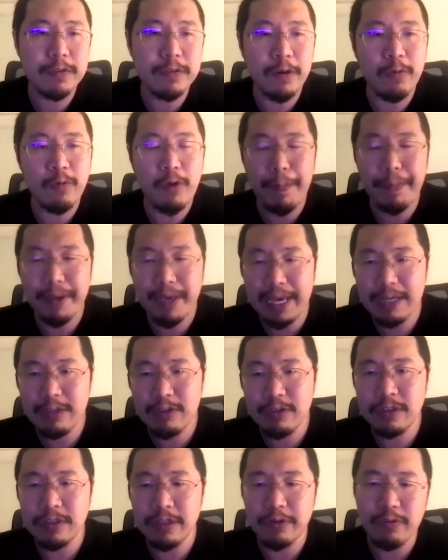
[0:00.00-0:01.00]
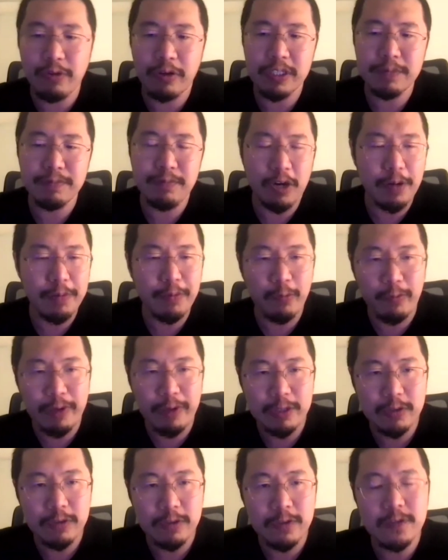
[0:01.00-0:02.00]
so replication across multiple
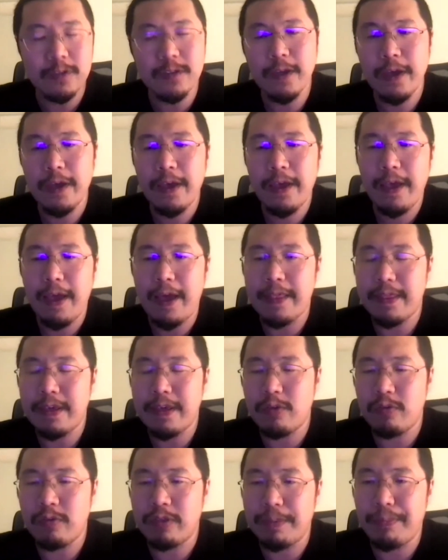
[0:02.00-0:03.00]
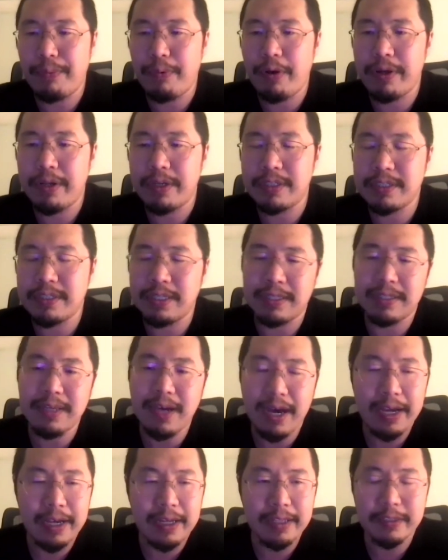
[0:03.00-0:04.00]
regions, and then you deploy
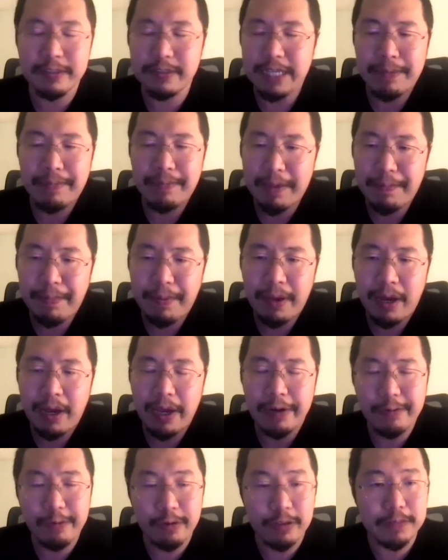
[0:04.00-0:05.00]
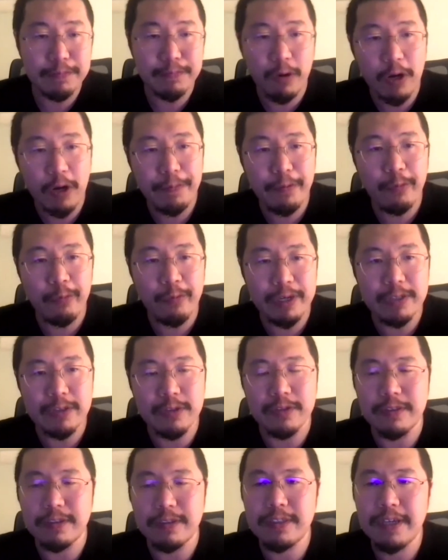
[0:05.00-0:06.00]
the same API across multiple
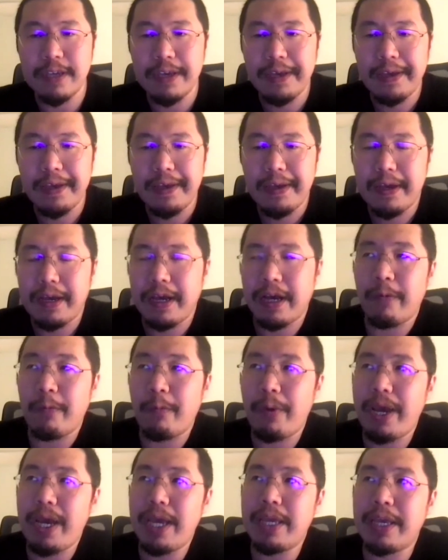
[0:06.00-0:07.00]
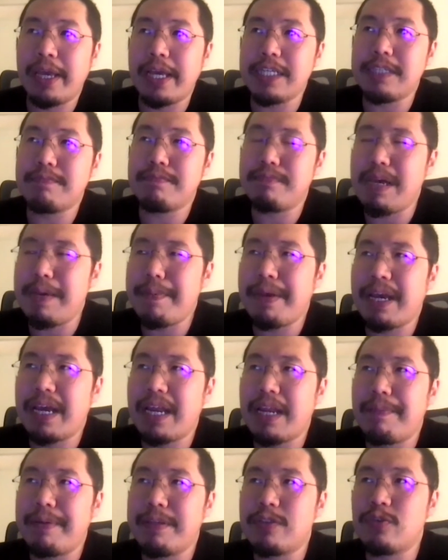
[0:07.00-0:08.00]
regions. Where you maybe
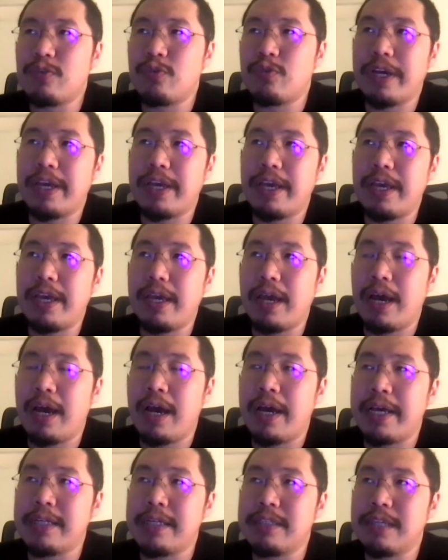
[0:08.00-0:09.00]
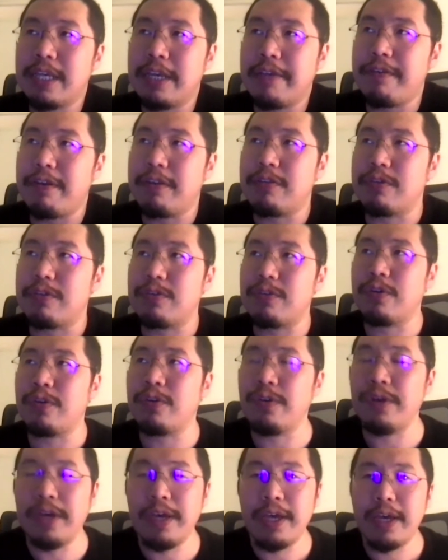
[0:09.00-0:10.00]
get a bit tricky is if you need to
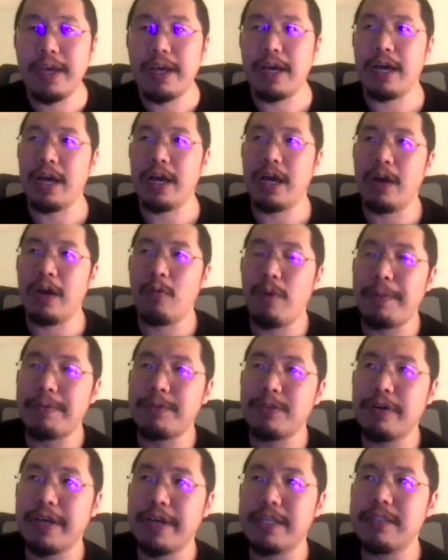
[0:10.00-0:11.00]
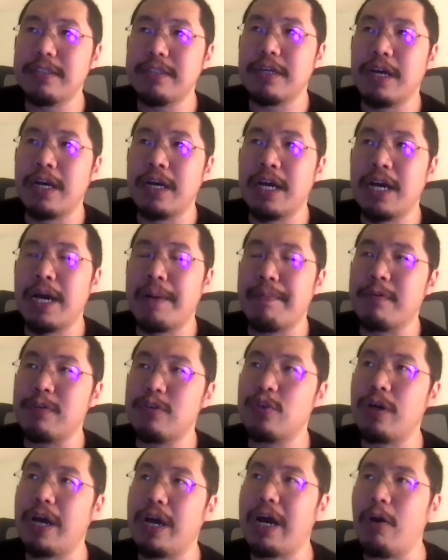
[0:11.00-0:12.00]
do WebSocket. I'm not
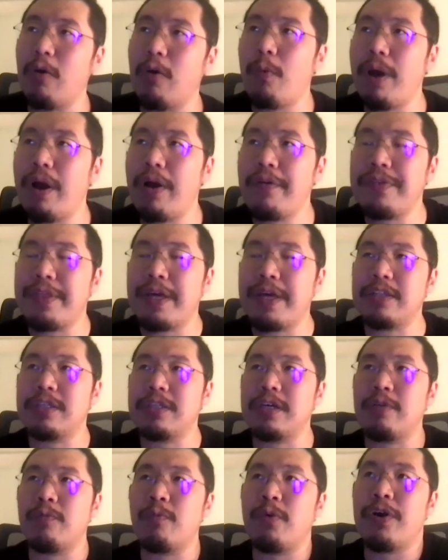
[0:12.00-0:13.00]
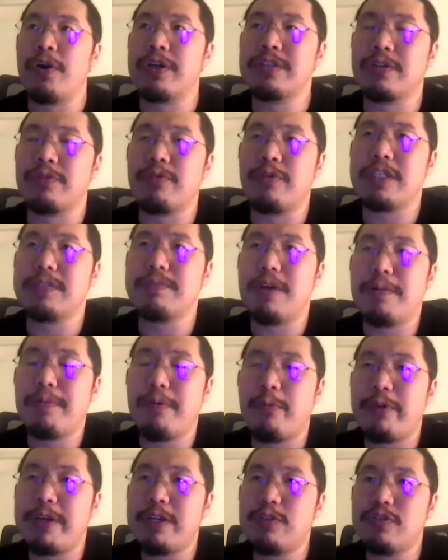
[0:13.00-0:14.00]
sure how well that works across
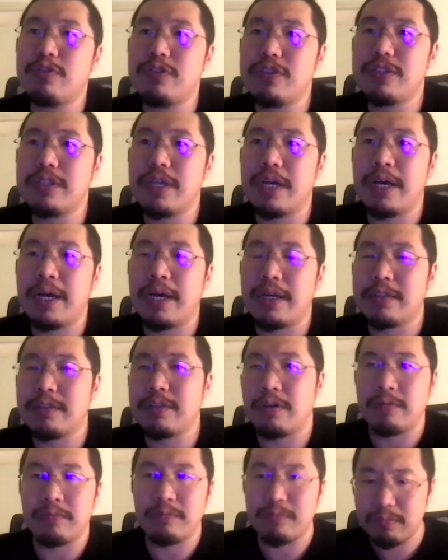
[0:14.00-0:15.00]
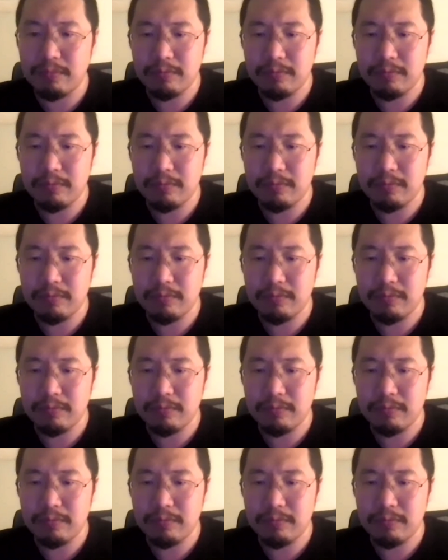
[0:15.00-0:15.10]
multiple regions. So